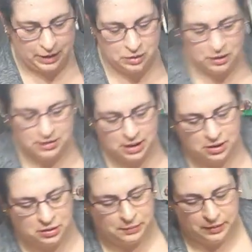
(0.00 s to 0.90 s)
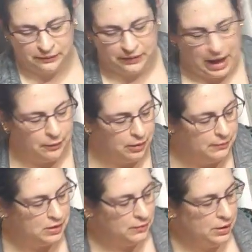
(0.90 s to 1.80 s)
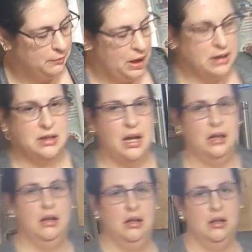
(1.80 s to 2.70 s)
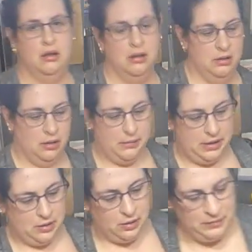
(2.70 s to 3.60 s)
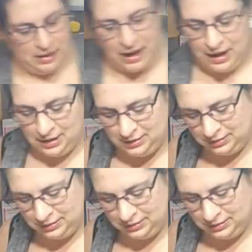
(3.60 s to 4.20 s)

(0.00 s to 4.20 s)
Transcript: And she said, did you put flour in between them? I said, nobody told me that.